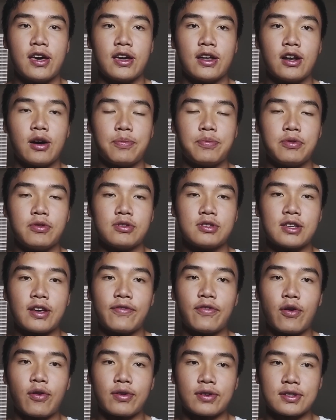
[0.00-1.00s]
and help you
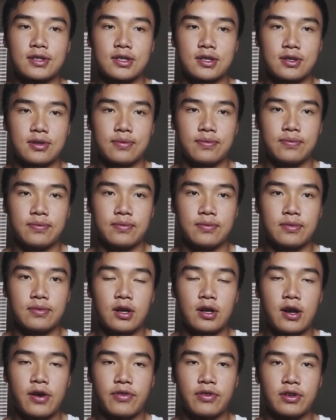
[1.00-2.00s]
stay focused
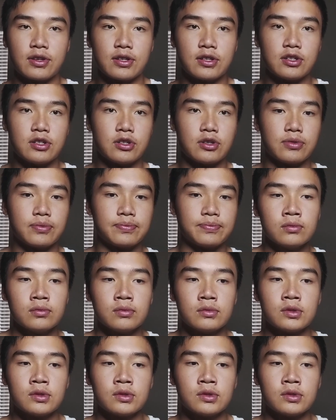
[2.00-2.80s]
on everything you do.